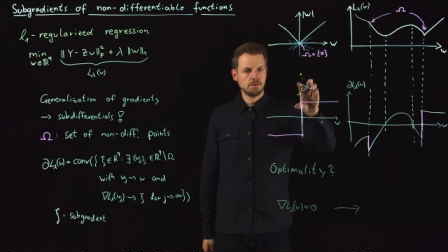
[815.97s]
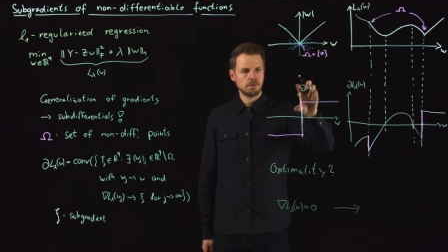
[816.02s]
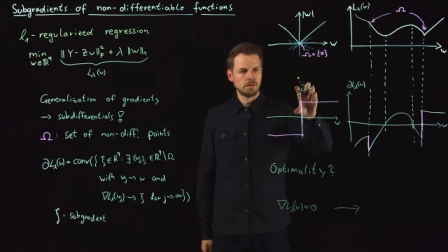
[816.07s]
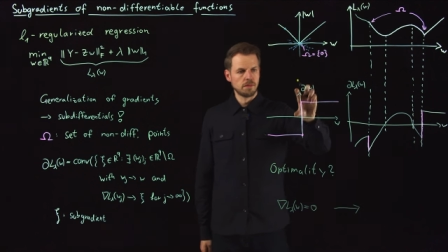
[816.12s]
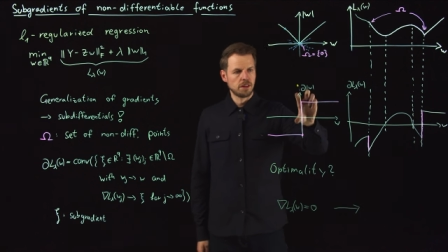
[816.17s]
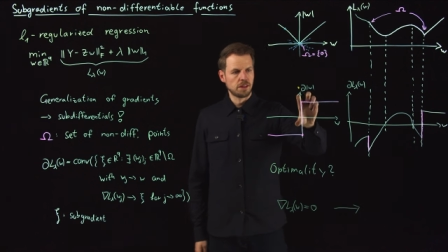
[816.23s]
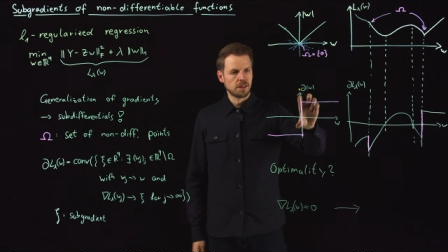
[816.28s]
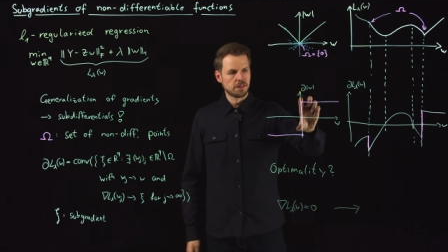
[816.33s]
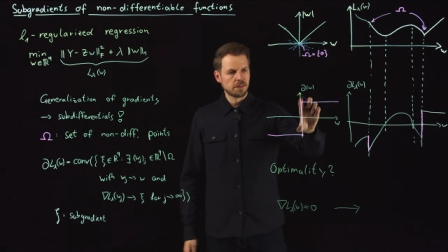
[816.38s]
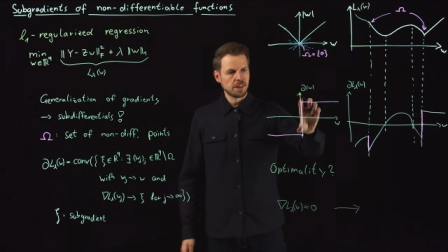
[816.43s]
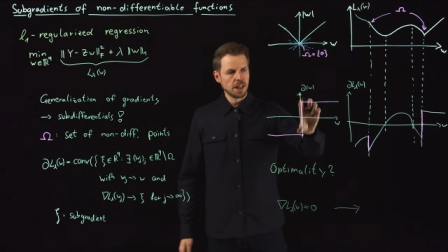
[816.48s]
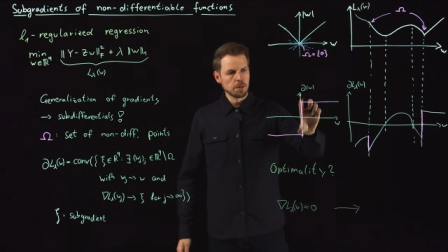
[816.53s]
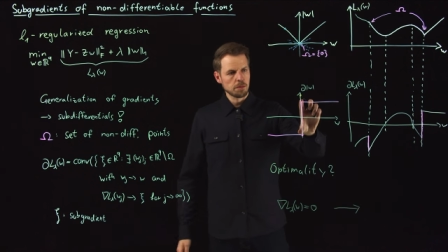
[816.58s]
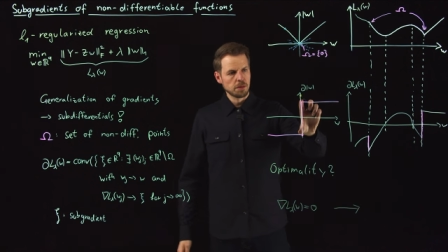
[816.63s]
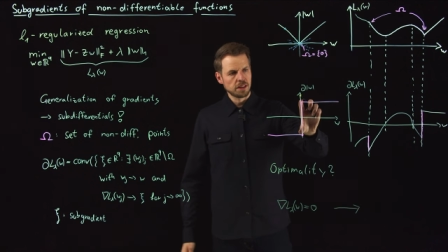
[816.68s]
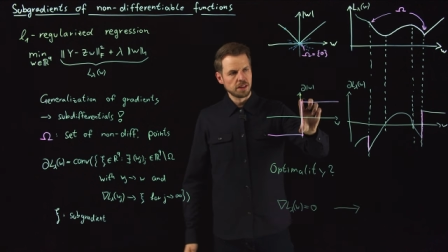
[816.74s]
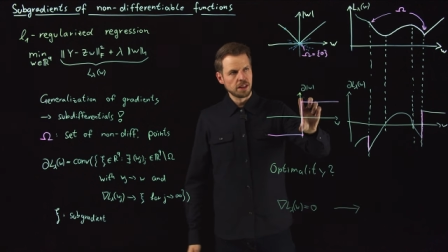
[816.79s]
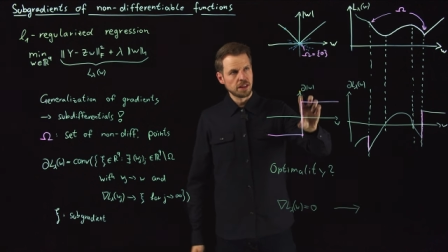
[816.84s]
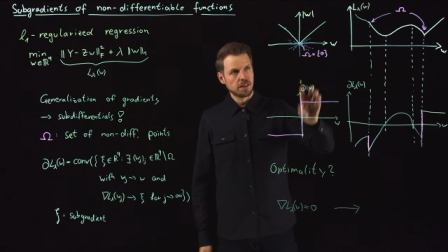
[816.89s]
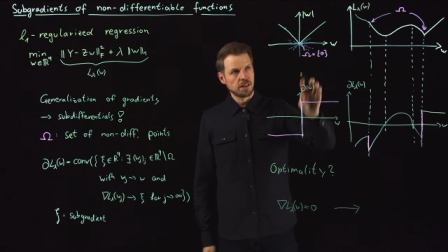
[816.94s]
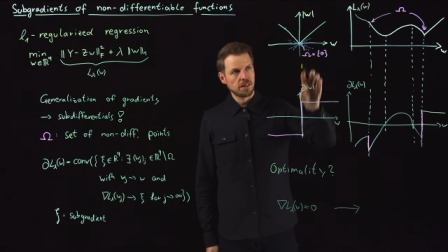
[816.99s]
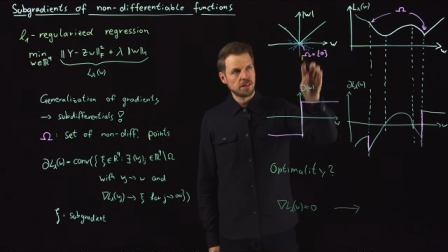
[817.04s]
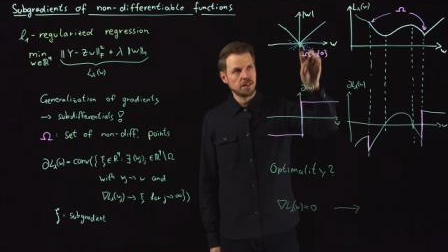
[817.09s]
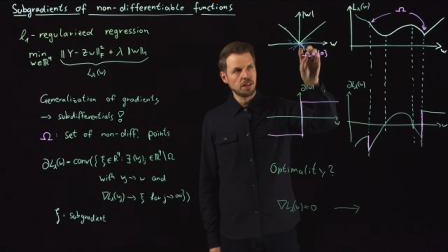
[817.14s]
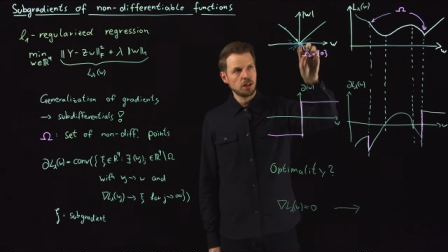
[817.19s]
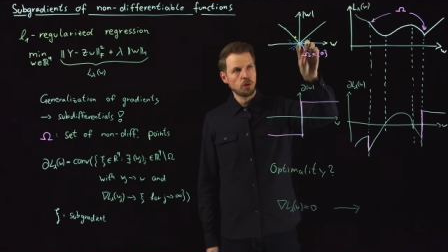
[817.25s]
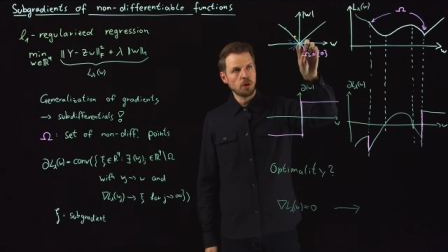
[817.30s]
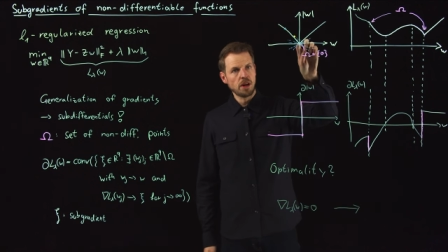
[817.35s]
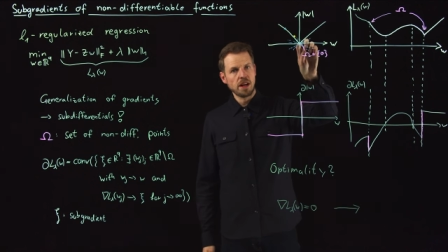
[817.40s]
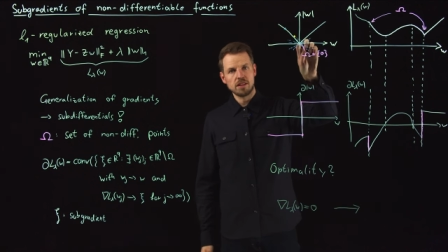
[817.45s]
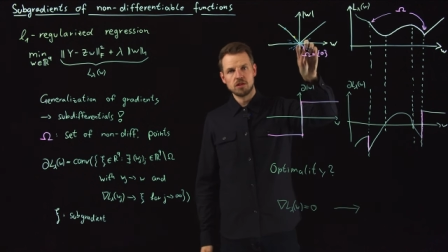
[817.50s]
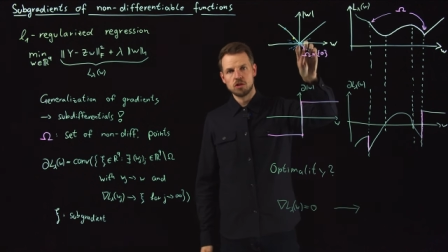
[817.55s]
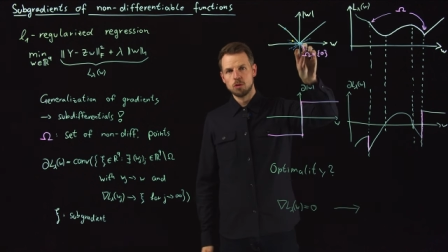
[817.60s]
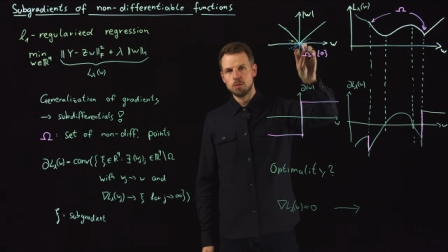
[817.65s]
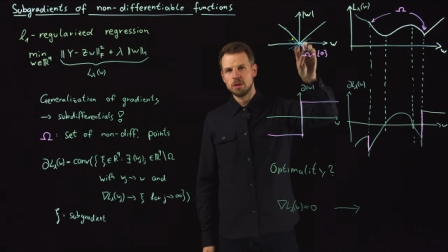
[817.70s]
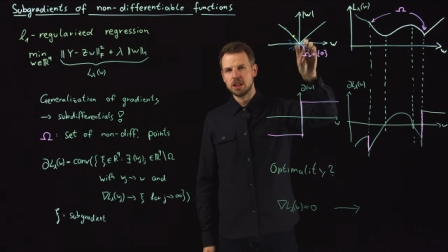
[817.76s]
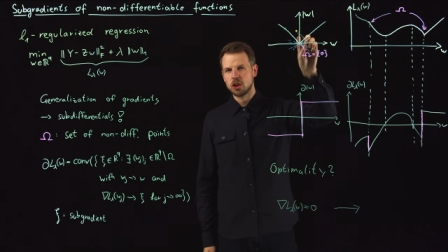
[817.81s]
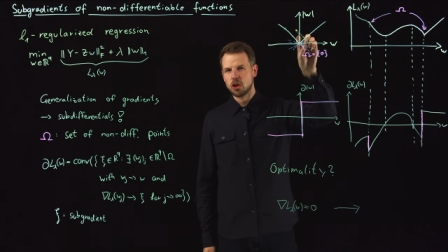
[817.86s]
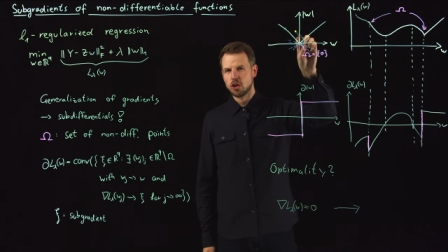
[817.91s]
the statement that the 0 has to
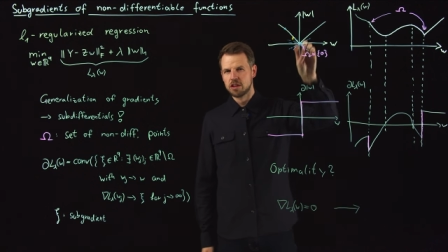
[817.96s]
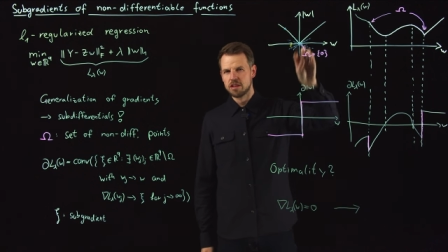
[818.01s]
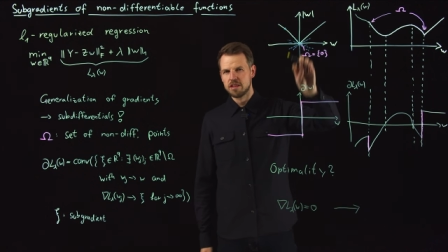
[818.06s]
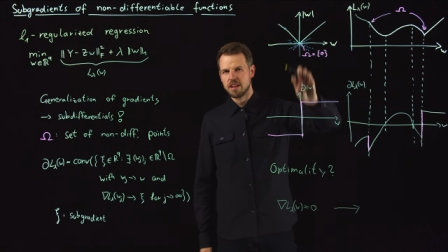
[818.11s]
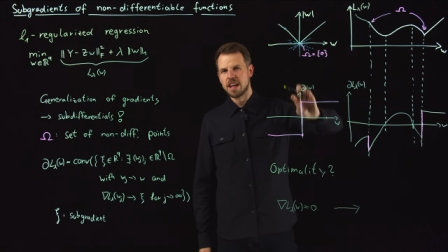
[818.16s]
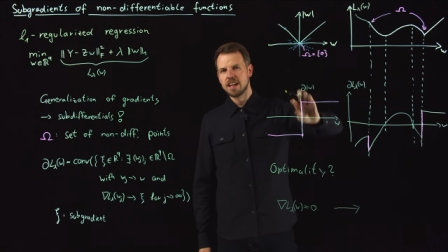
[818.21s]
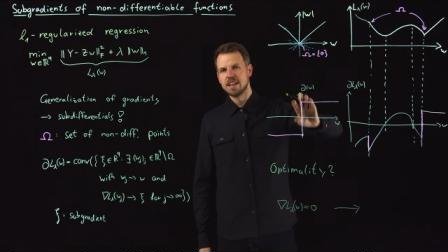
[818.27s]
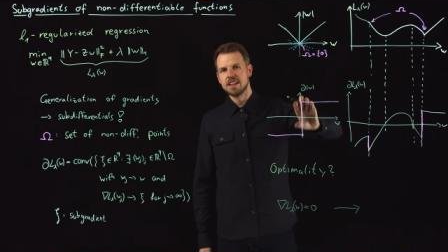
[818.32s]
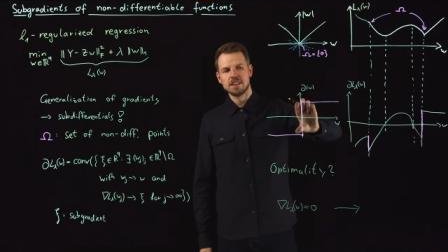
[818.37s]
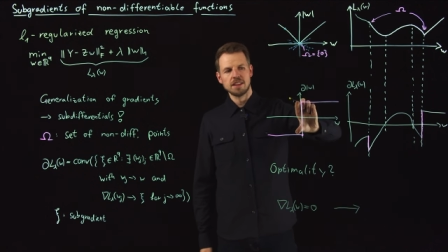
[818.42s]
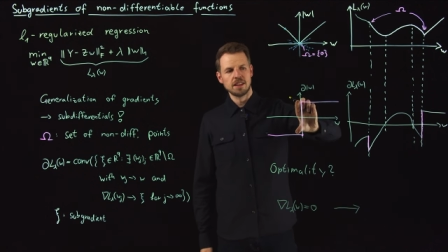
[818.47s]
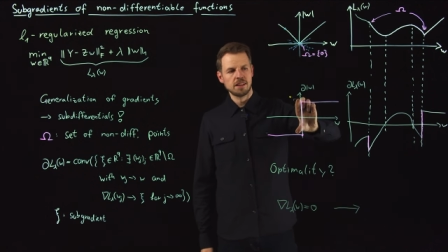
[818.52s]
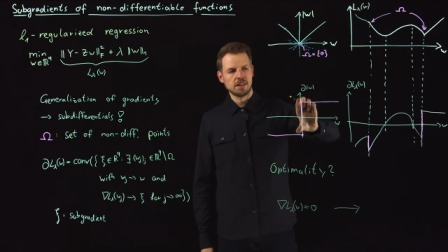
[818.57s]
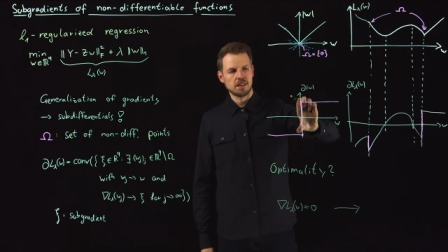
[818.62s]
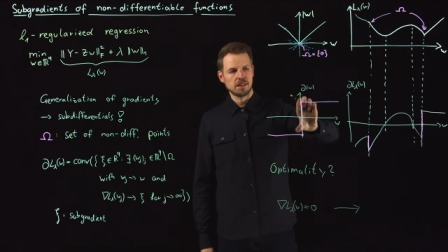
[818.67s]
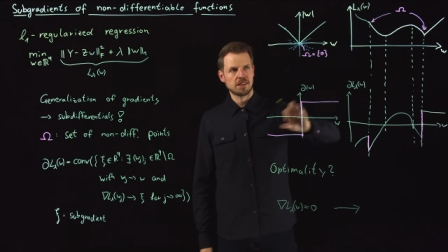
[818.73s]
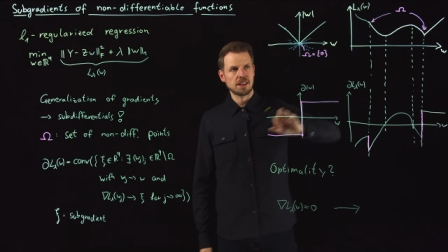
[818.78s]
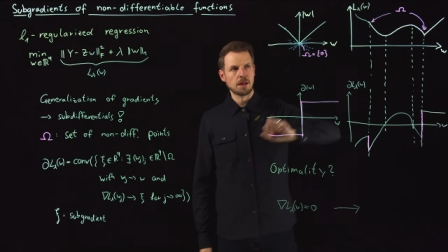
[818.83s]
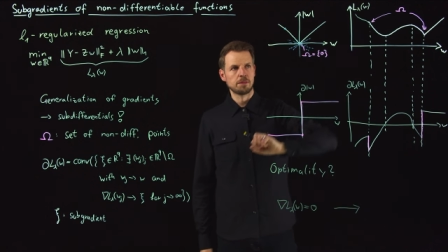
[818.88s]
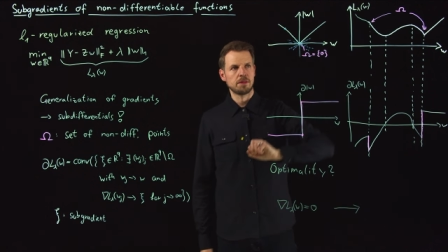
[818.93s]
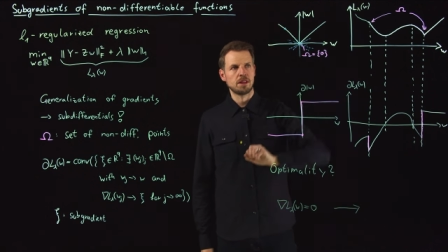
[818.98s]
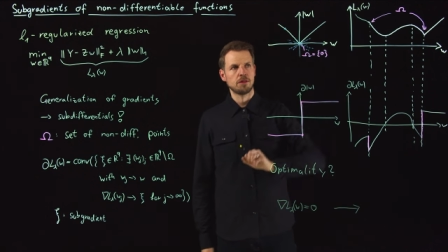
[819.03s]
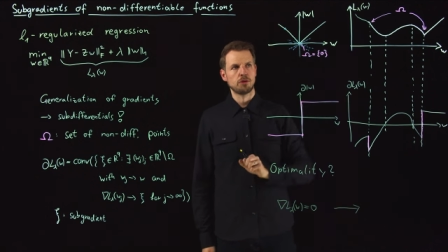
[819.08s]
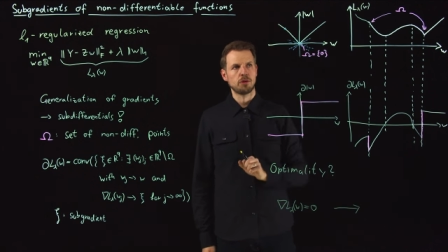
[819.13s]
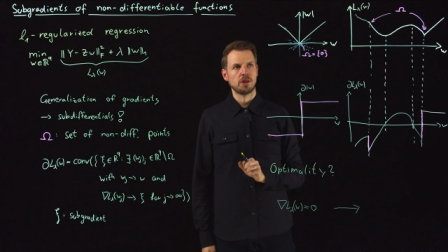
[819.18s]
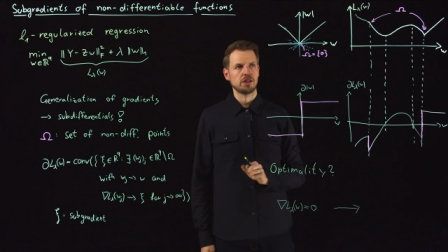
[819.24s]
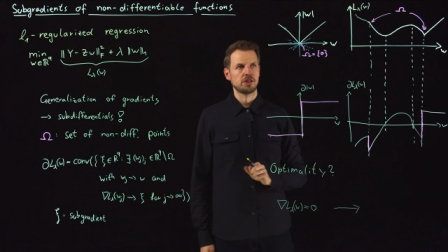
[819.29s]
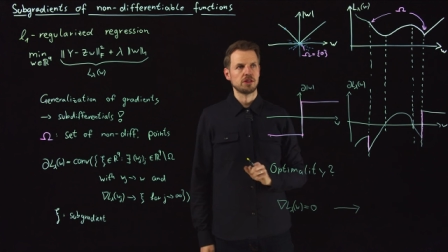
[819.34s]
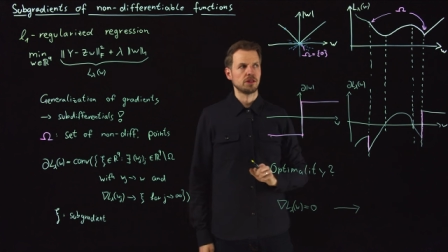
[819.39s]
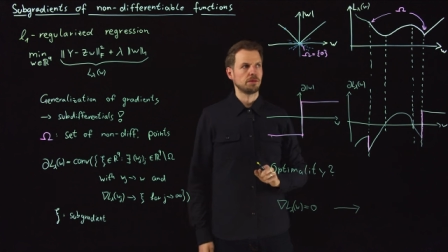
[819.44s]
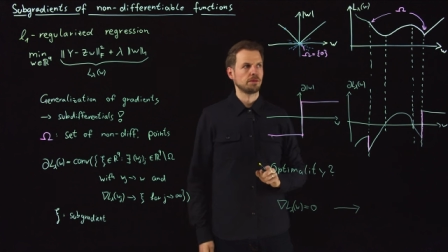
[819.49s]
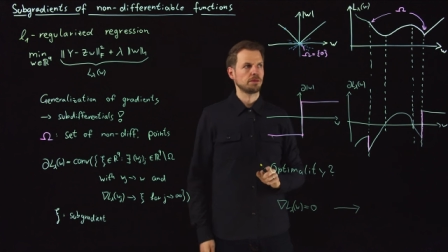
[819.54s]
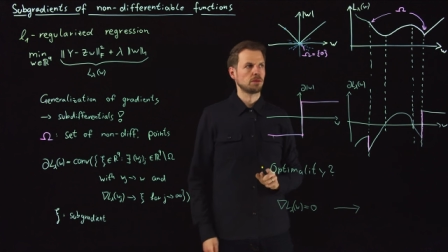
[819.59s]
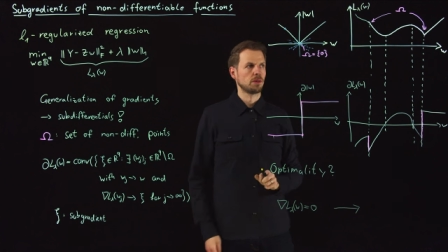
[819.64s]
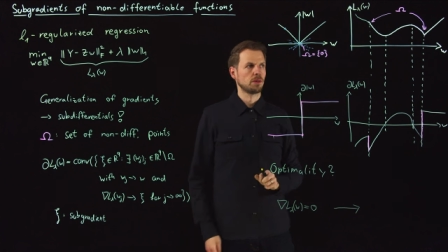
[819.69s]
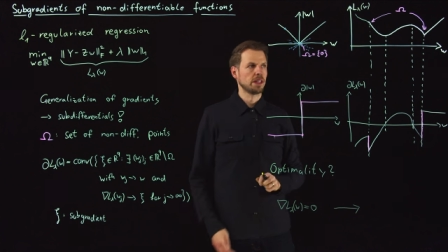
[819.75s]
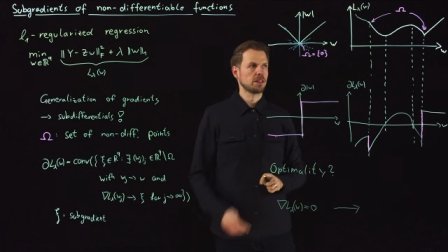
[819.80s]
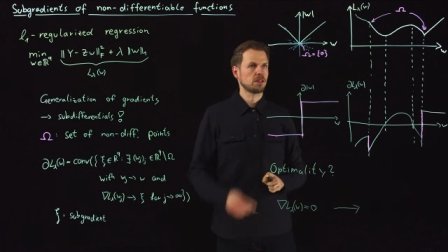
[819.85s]
be contained in the subdifferential, right?